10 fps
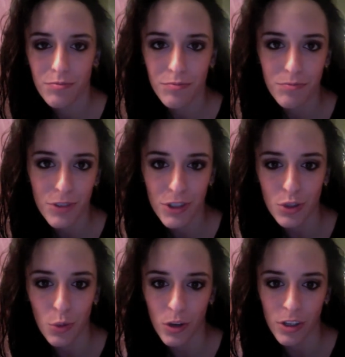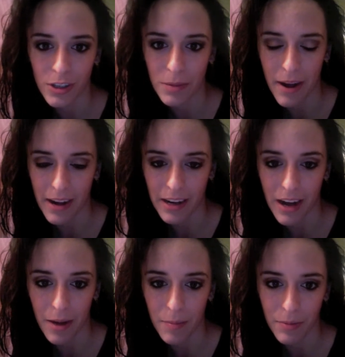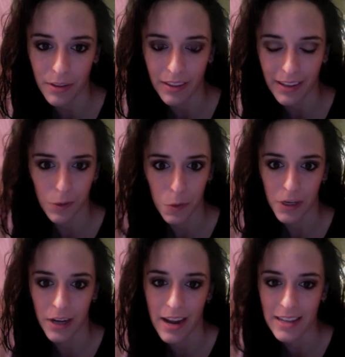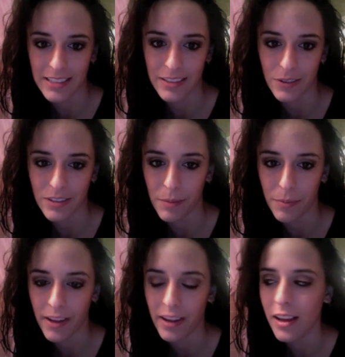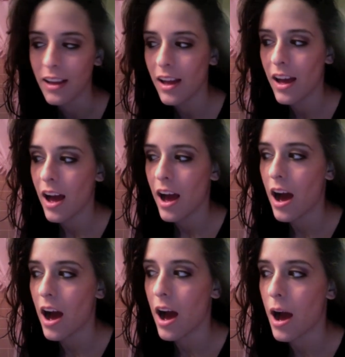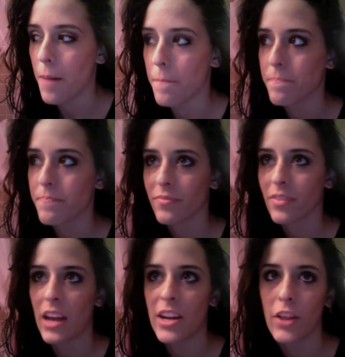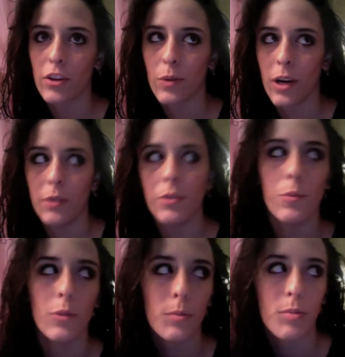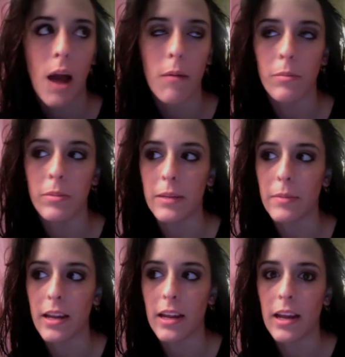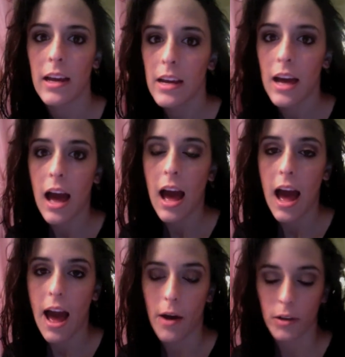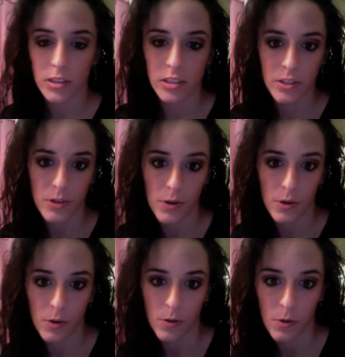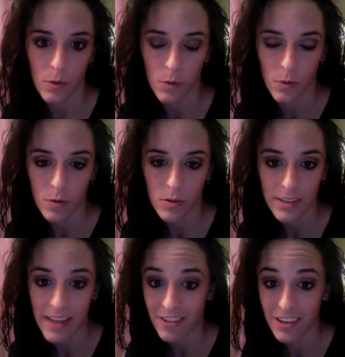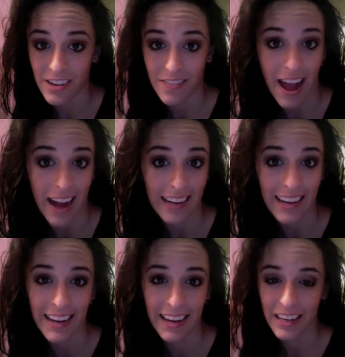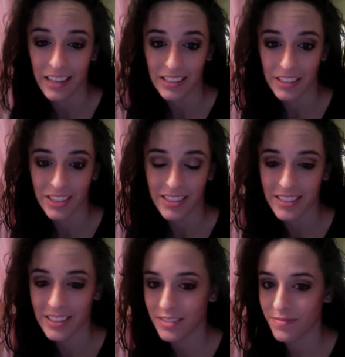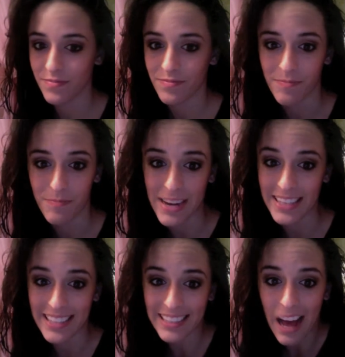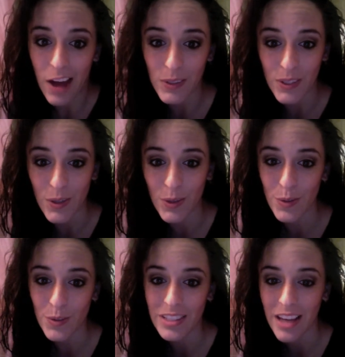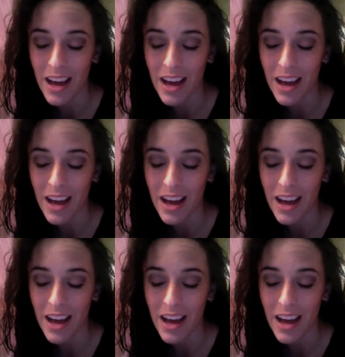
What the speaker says: store your makeup and like organize it or something. Another one would probably be how to get rid of acne, just basic how-tos.